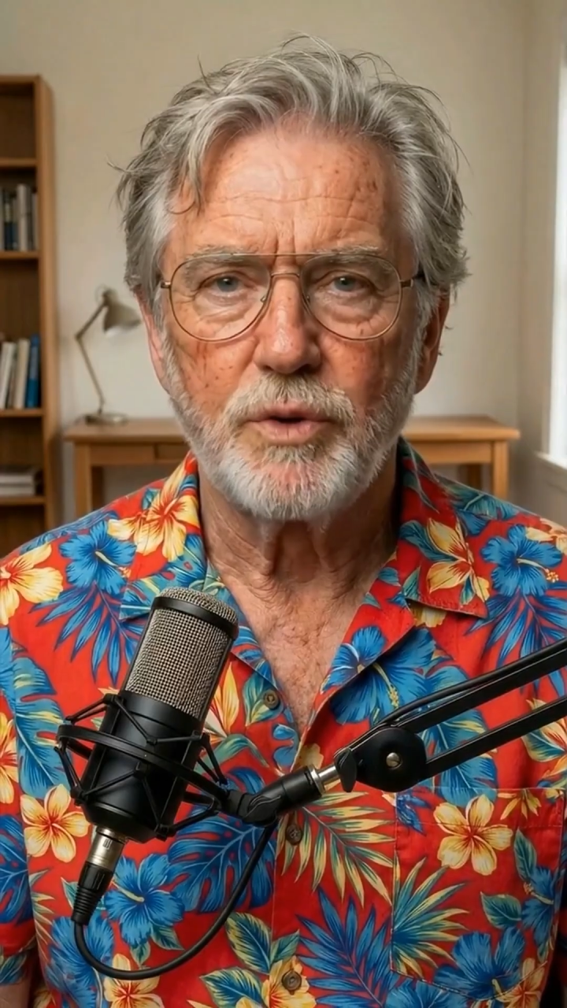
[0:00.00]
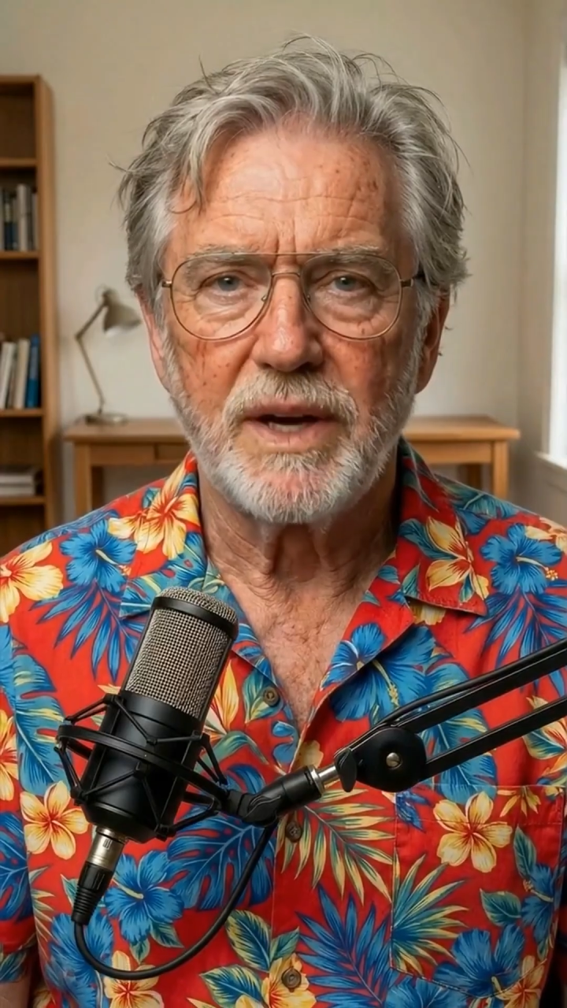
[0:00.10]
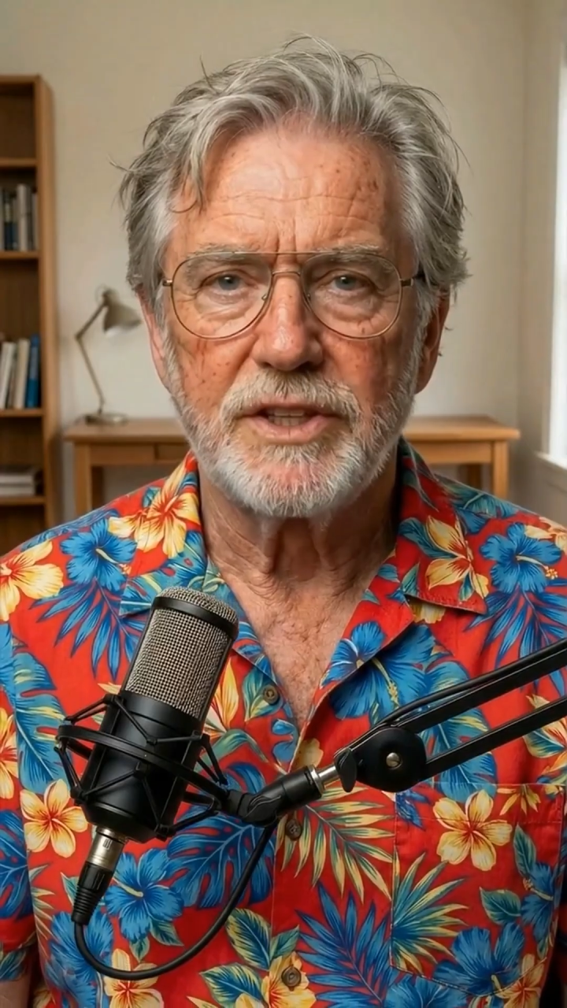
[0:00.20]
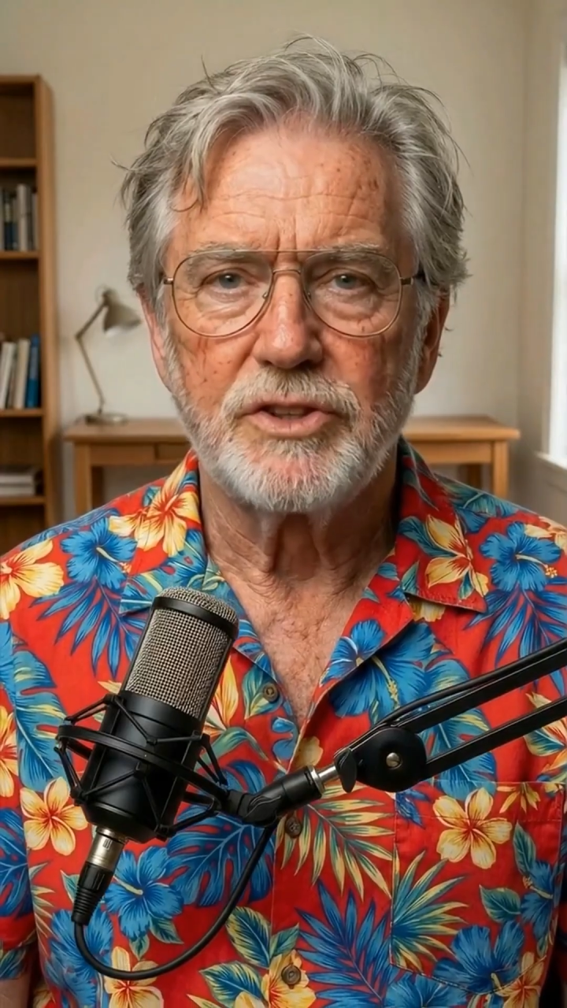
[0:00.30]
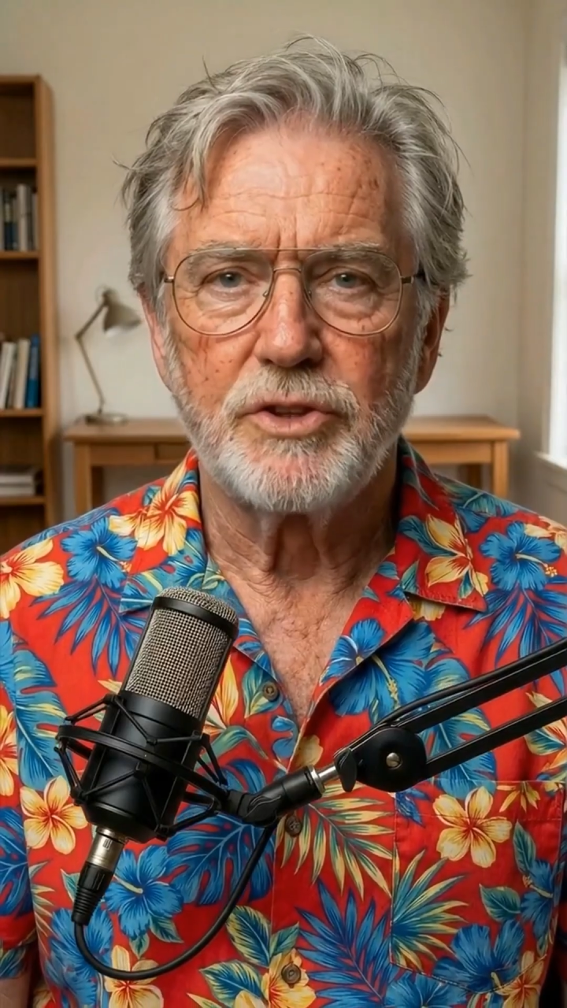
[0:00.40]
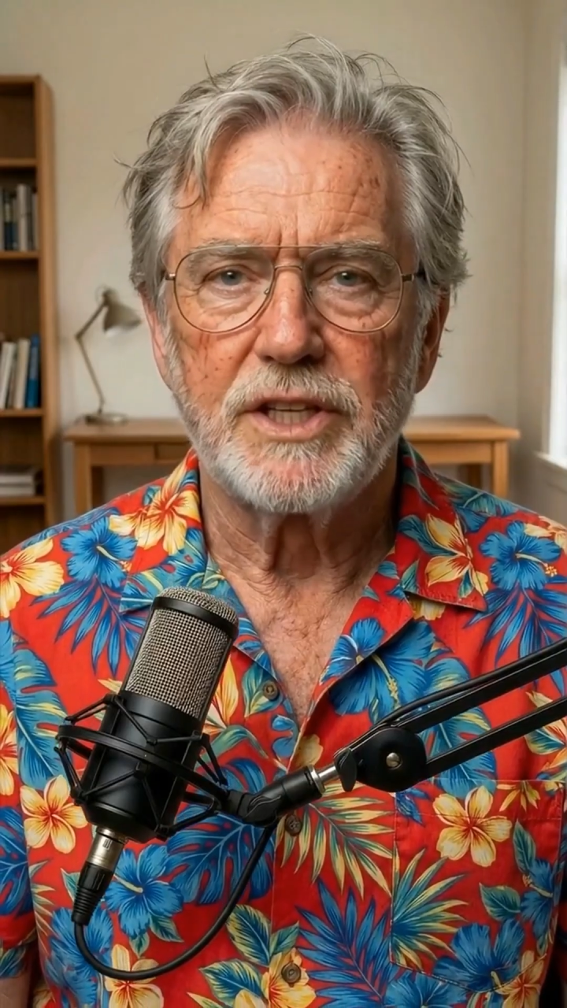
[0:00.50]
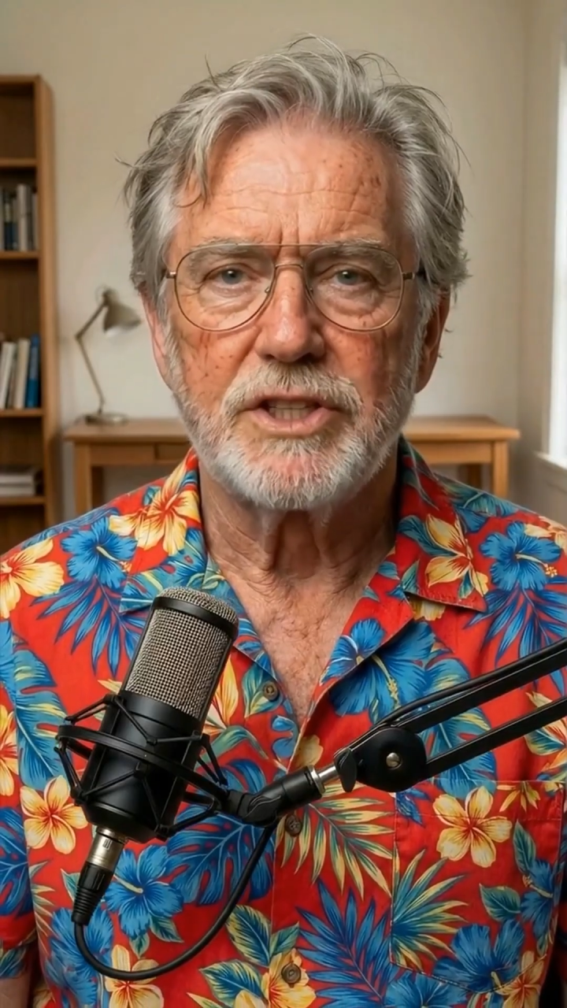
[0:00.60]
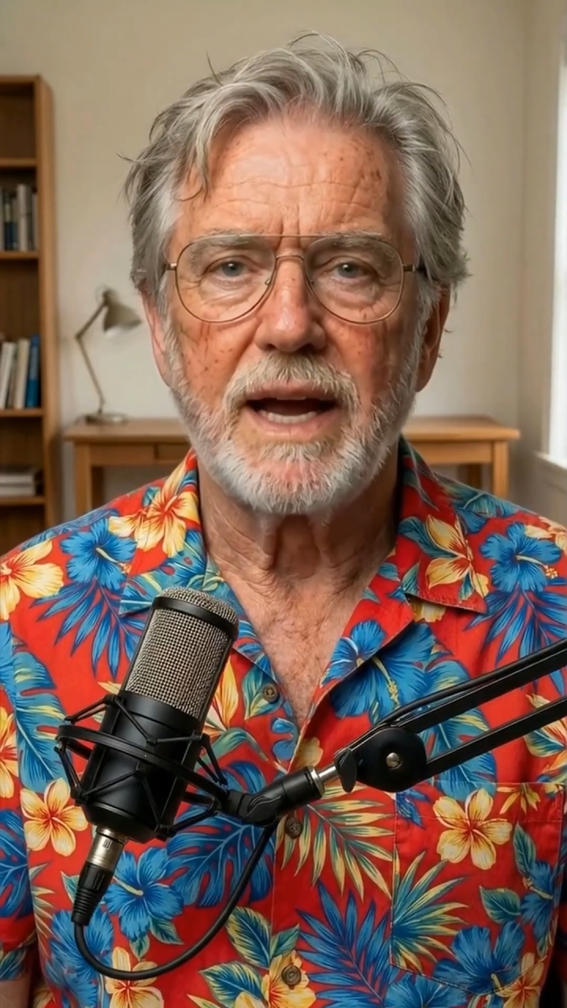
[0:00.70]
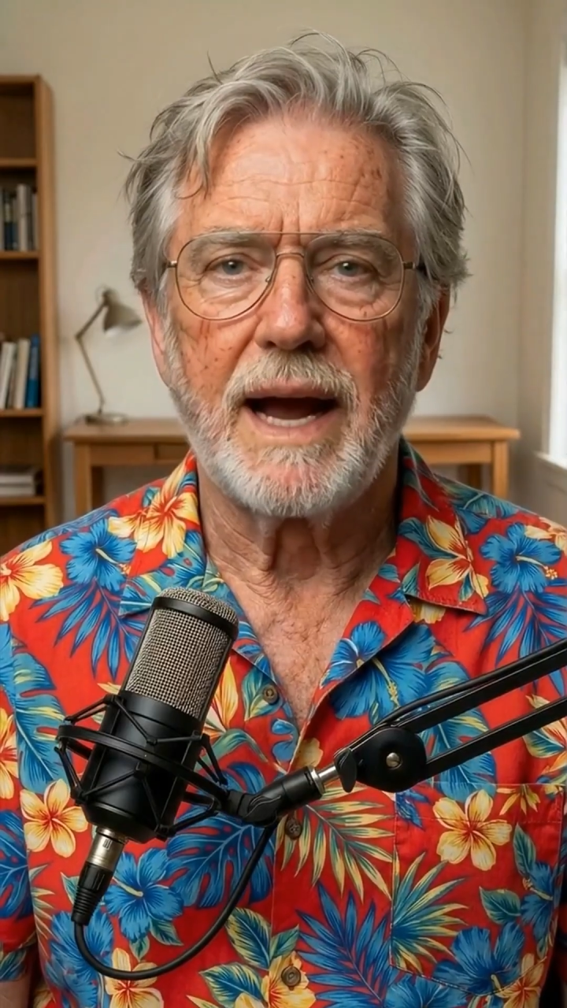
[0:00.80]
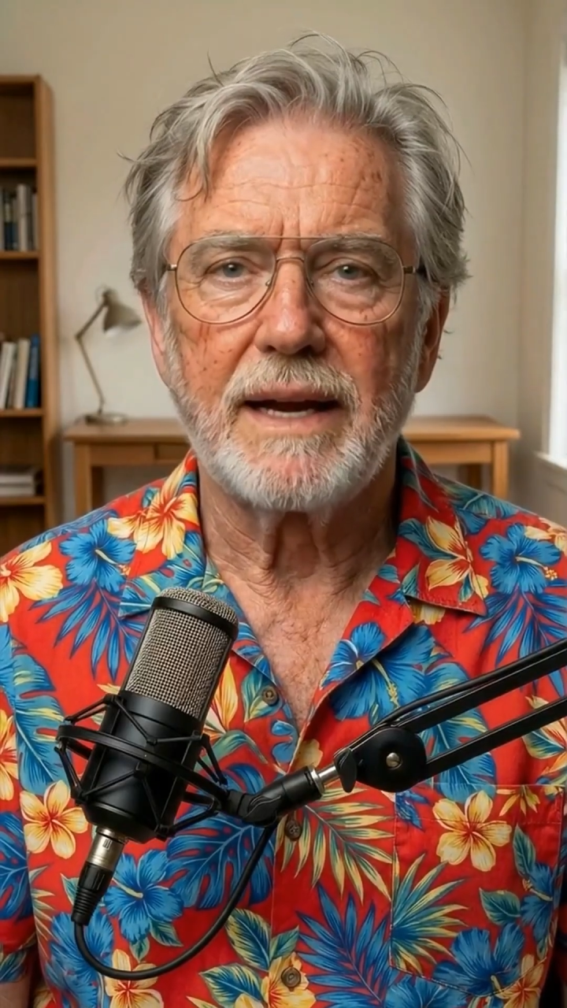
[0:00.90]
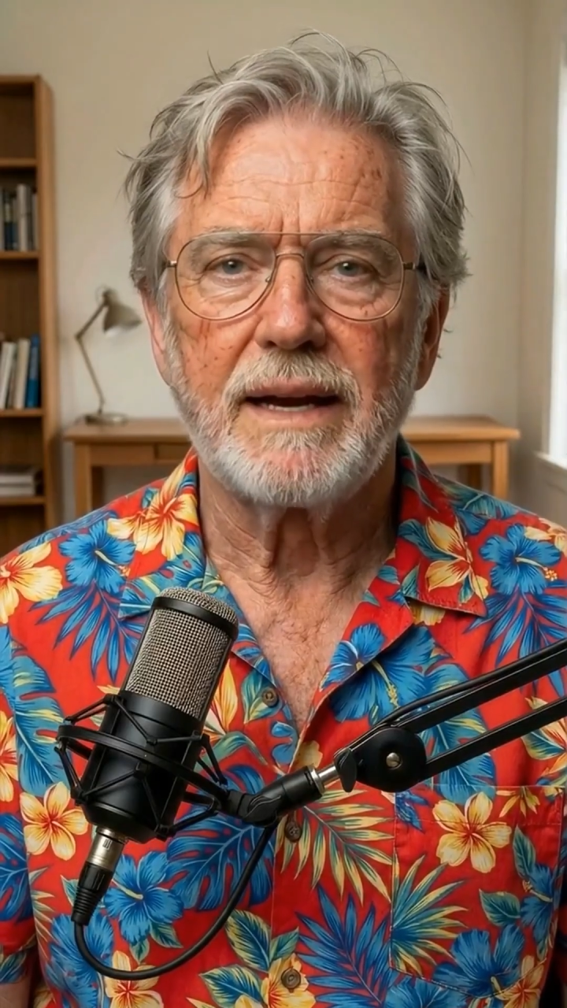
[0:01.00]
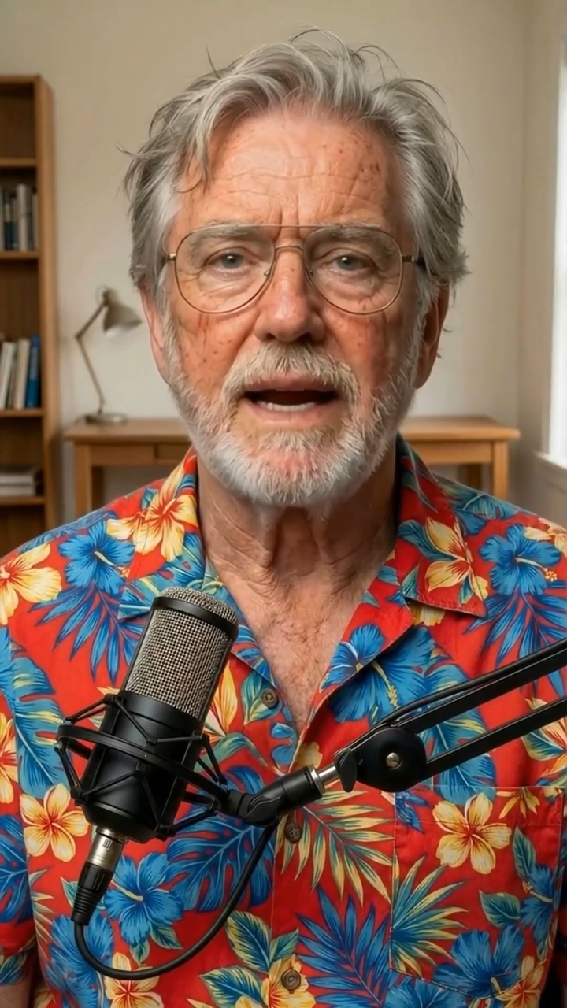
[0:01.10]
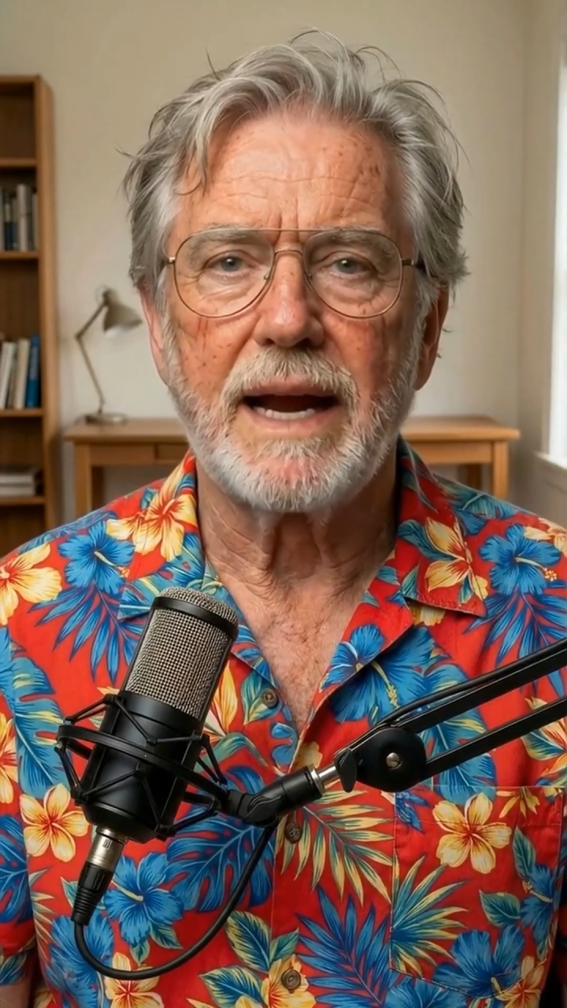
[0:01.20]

Registration Act,